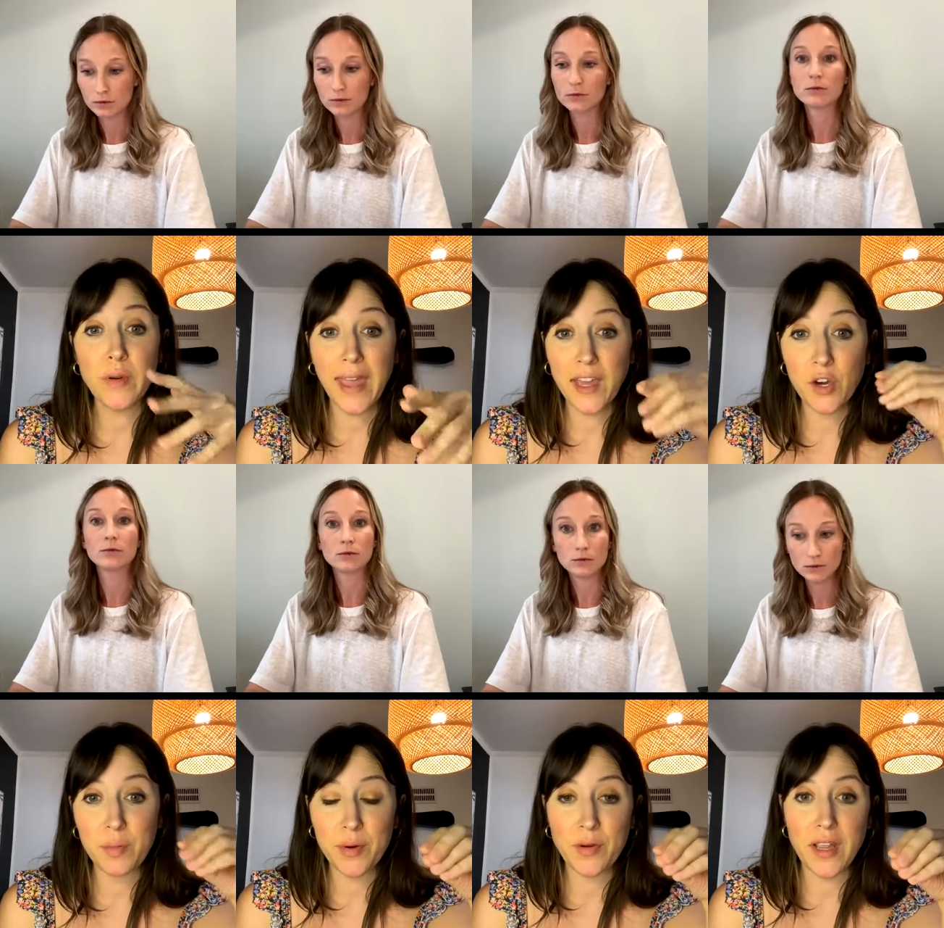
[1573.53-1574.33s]
Speaker 1: ankle
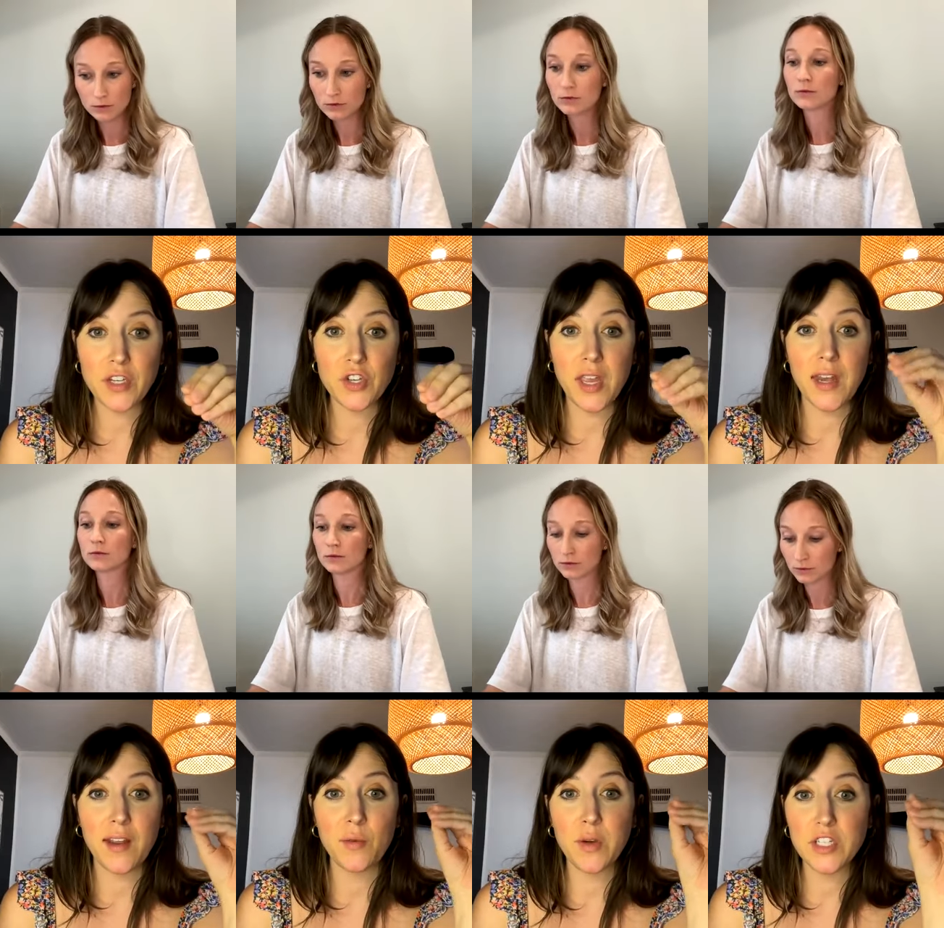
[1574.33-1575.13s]
pronation,
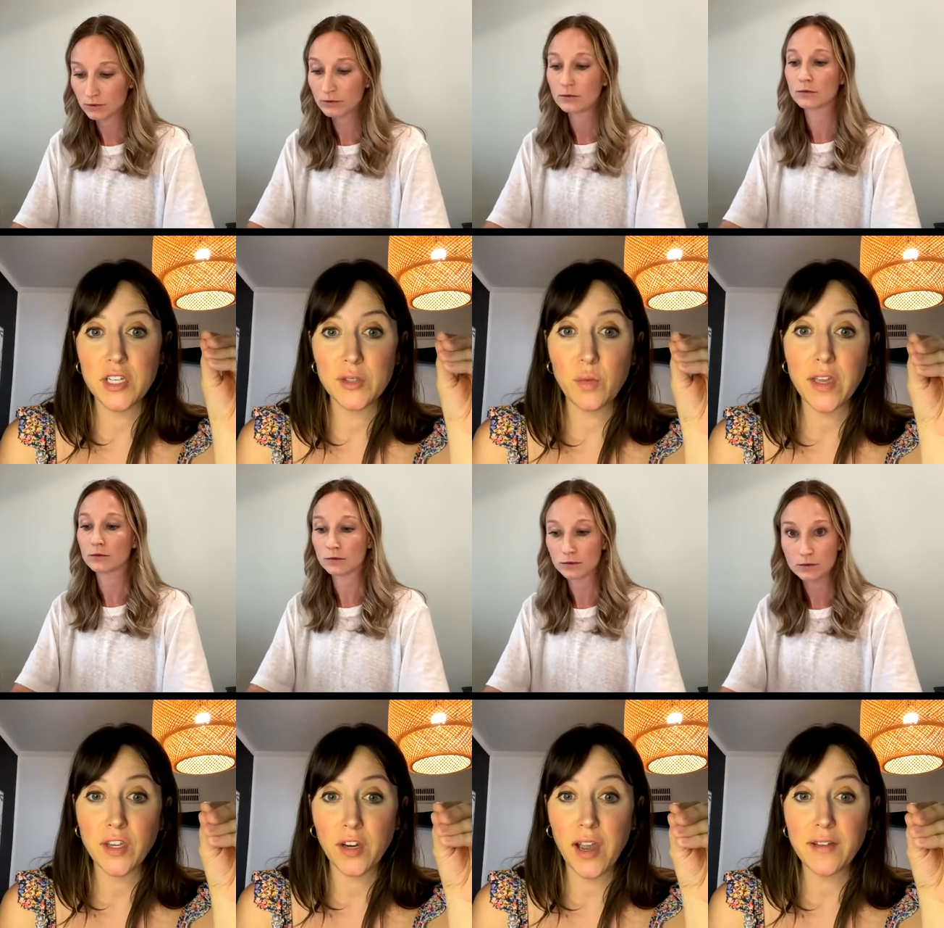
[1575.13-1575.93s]
which is what
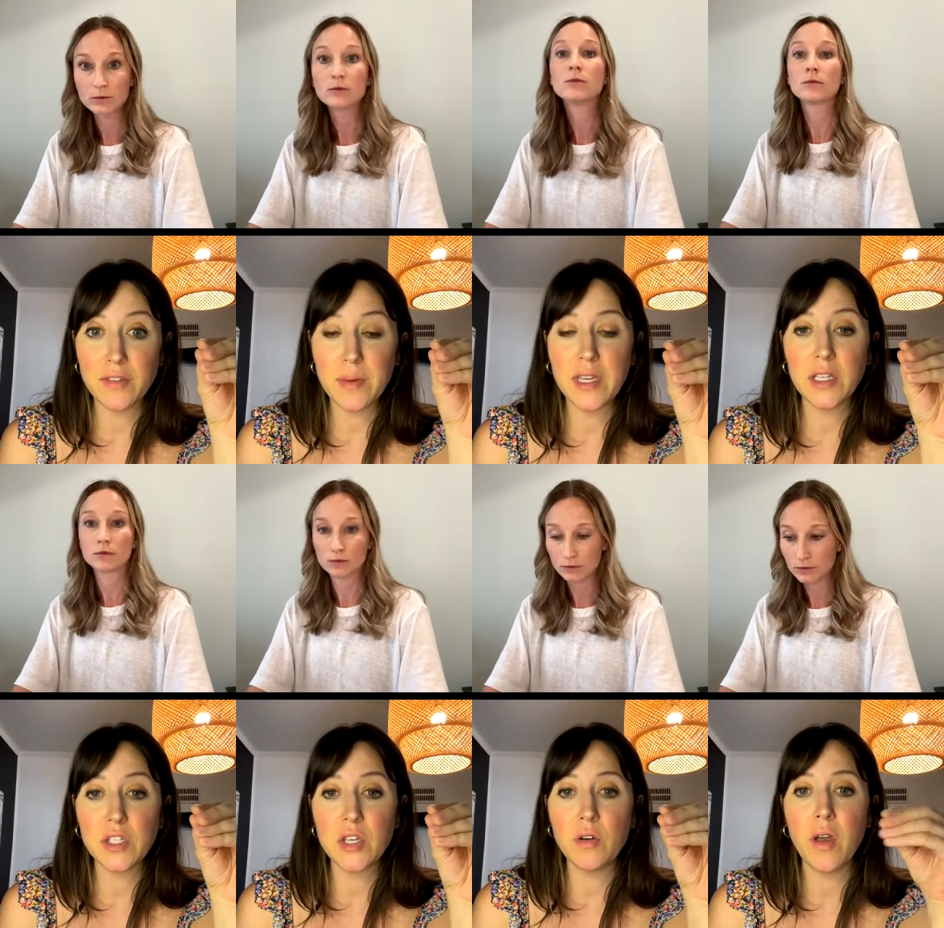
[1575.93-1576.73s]
you're kind of speaking
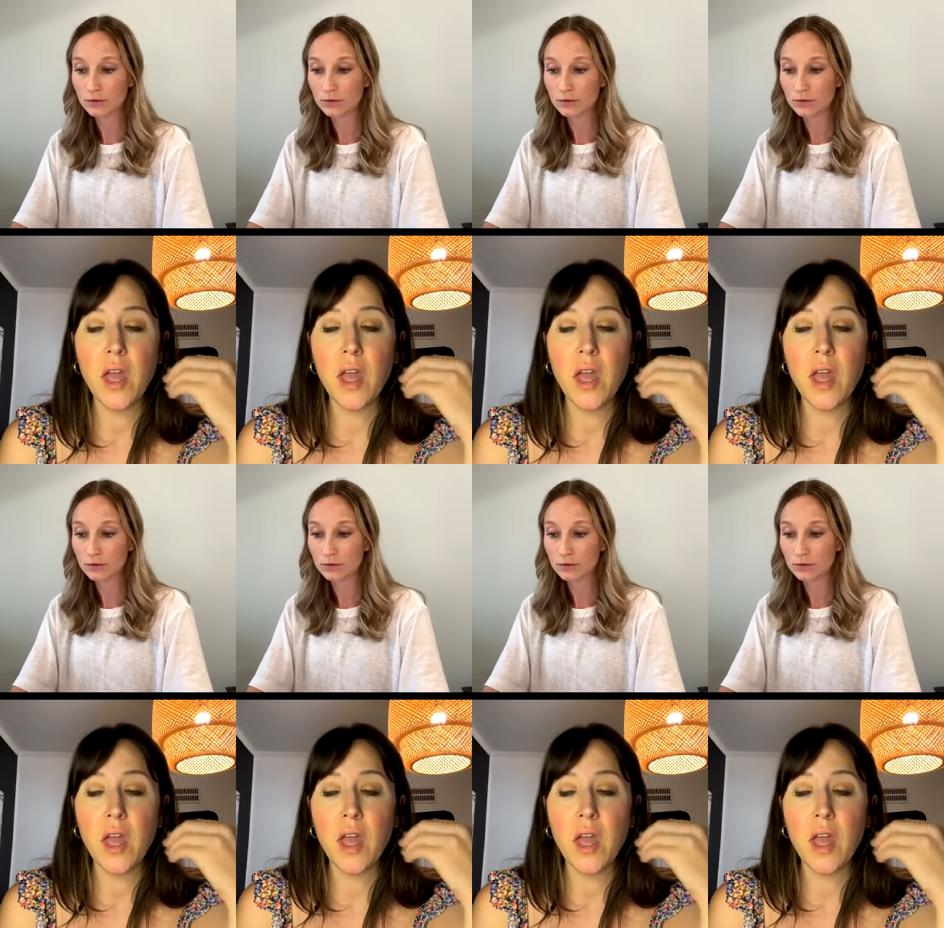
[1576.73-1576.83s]
to,